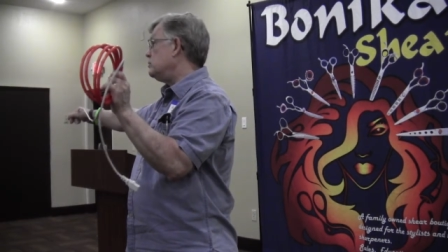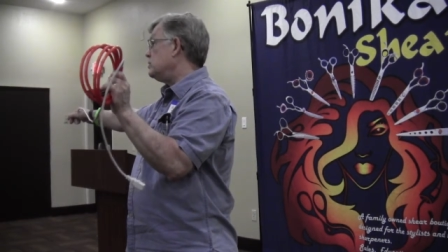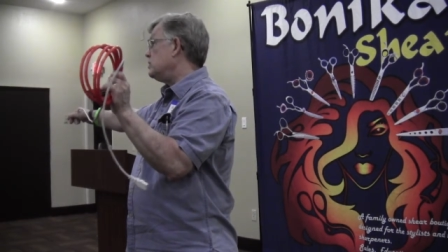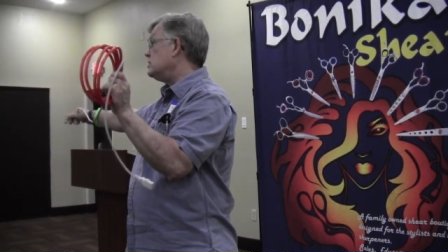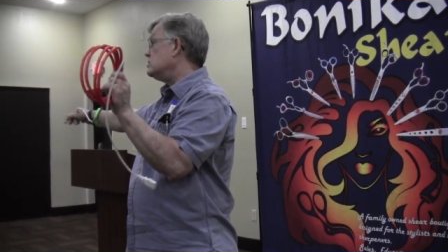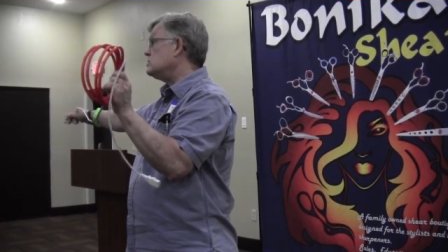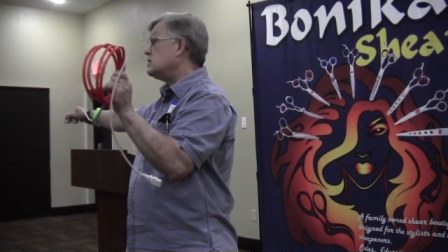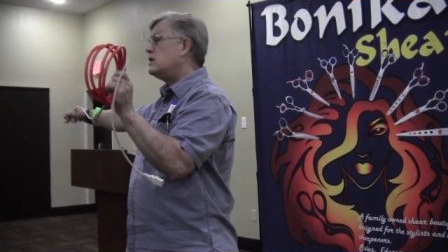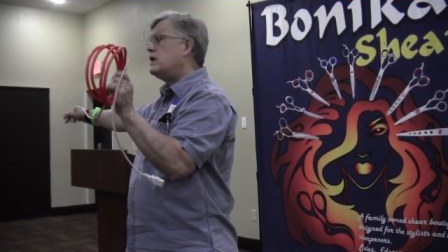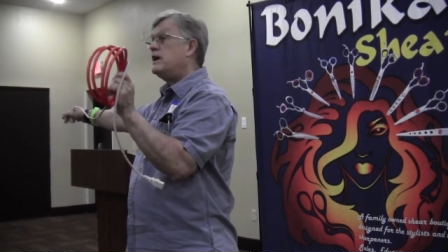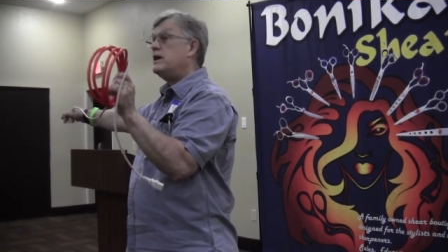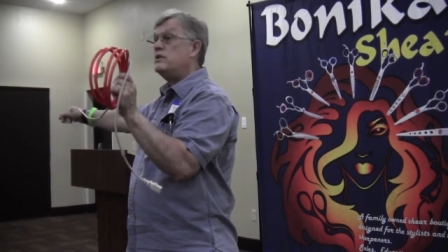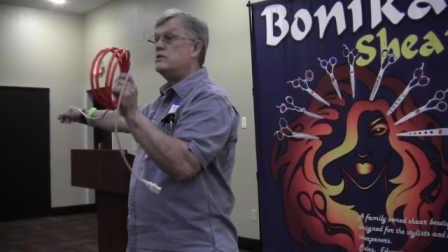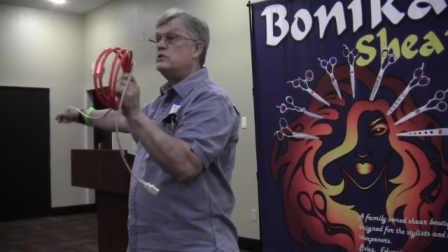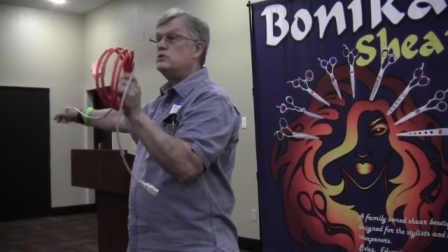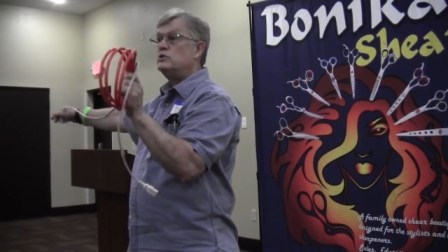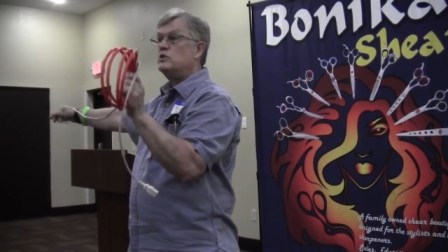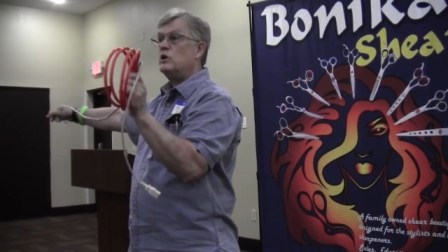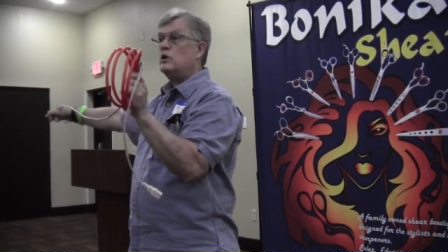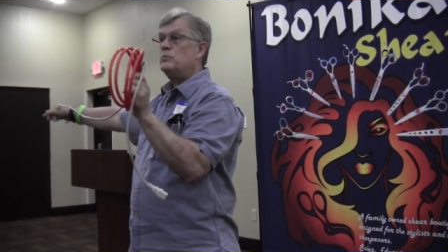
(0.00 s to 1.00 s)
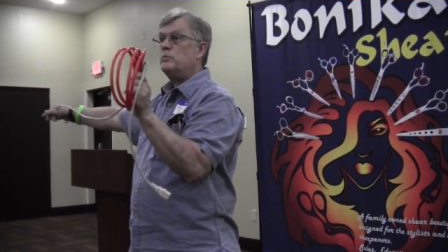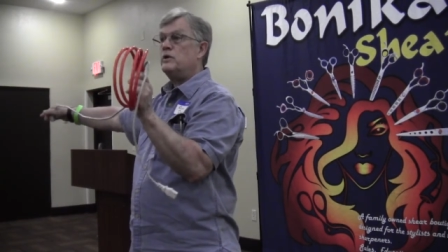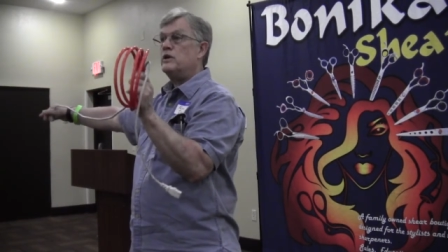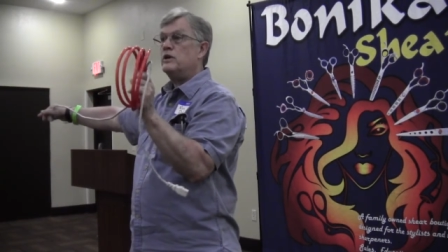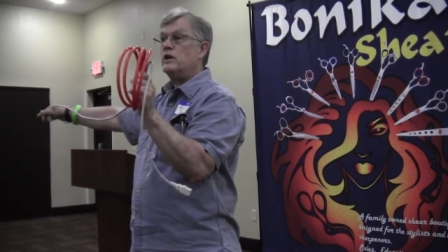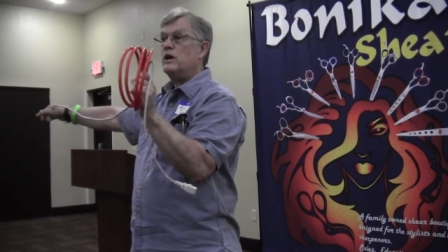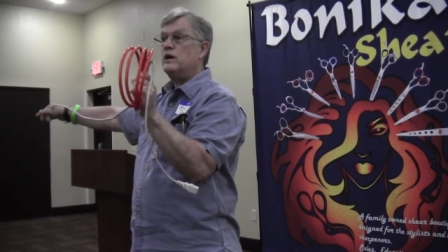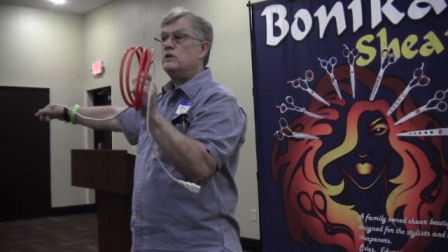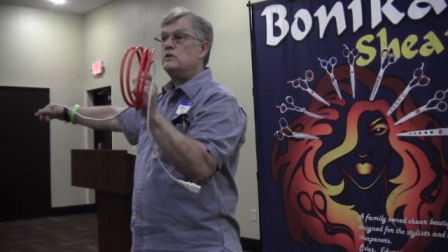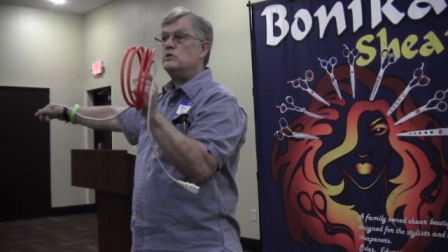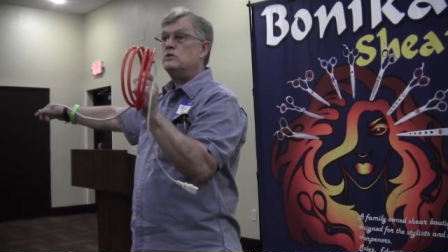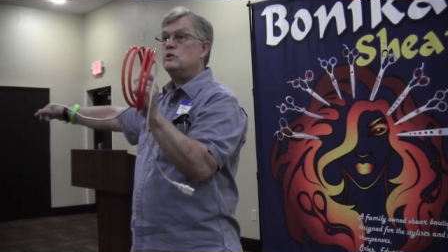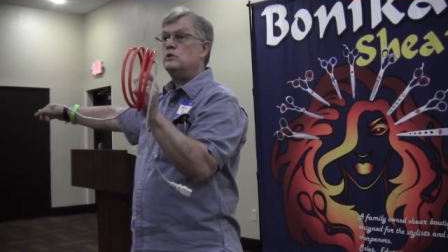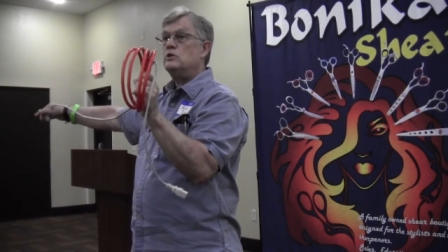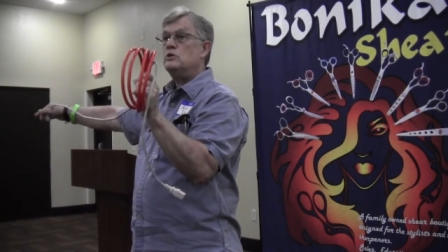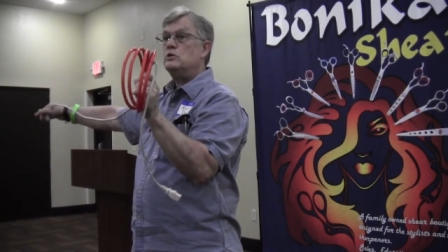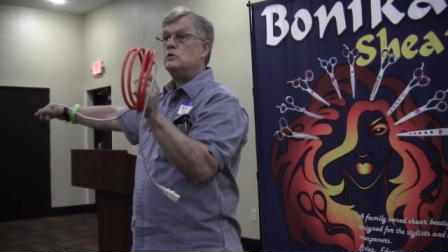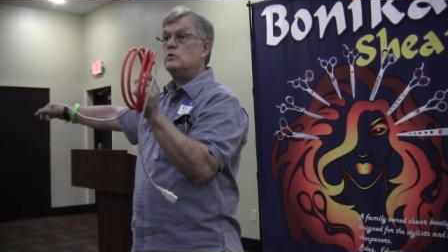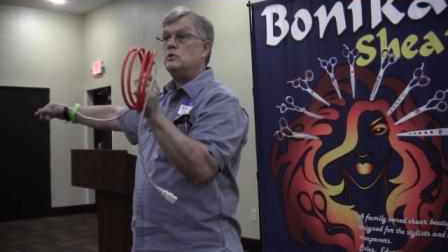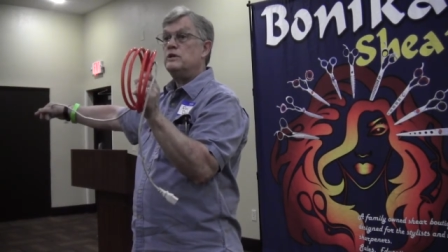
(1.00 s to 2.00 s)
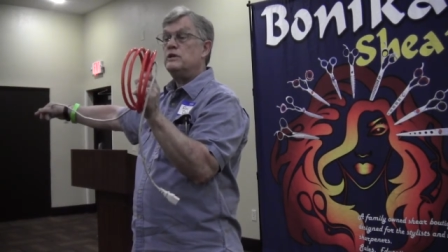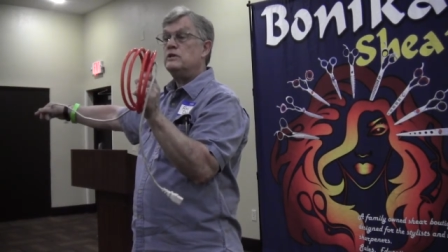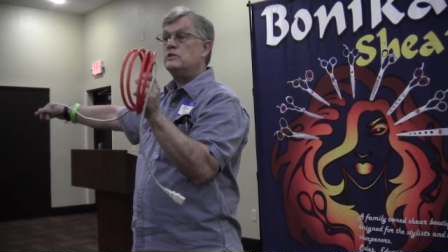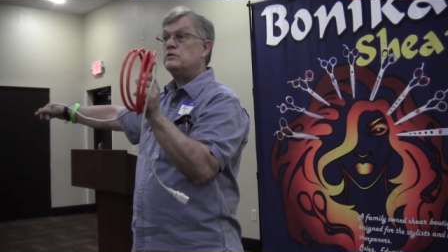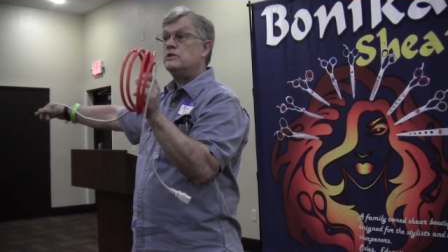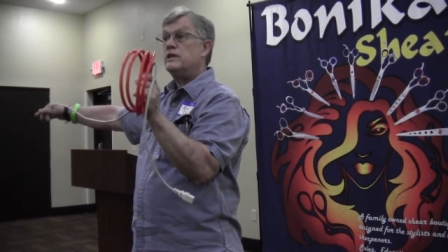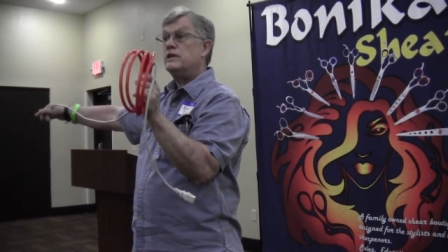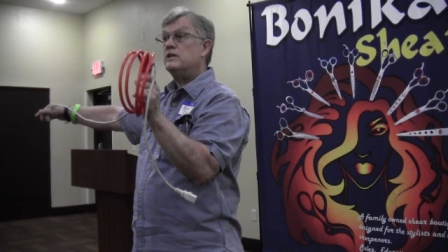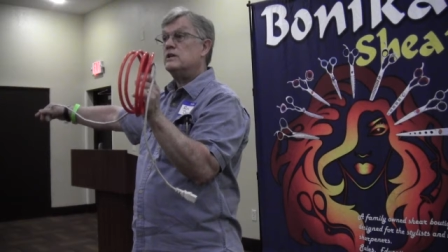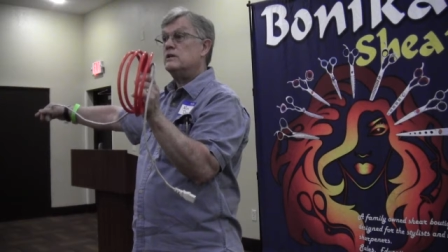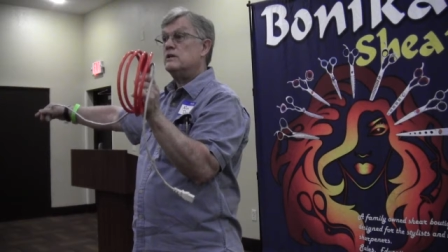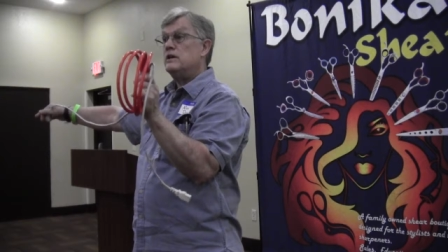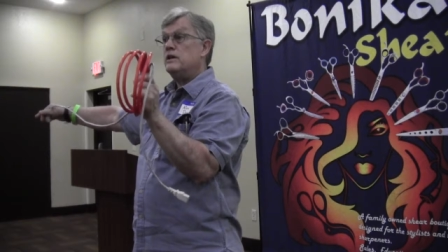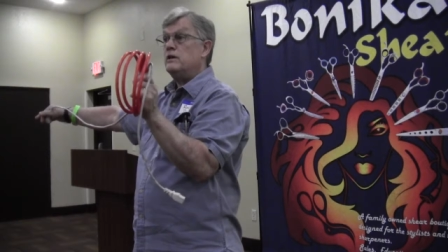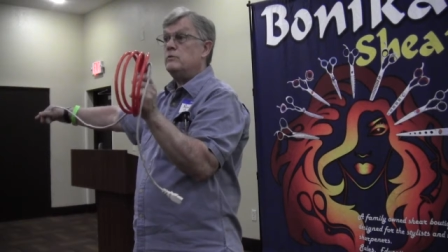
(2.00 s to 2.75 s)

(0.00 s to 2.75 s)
because a lot of the sharpening I do is at an